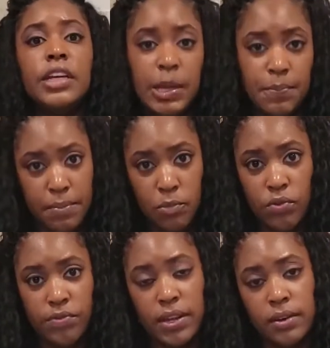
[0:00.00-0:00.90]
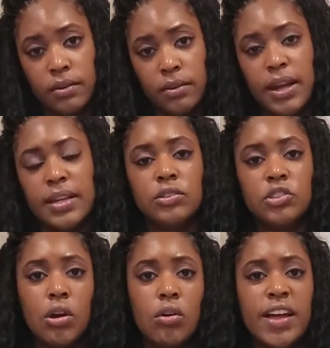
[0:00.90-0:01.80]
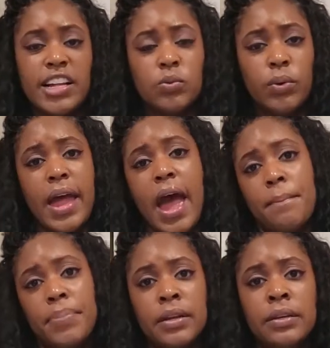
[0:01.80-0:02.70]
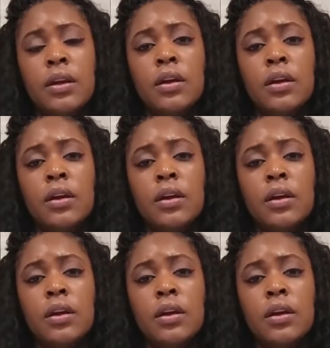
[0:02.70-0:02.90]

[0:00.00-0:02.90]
keep it moving. And so that's what happened.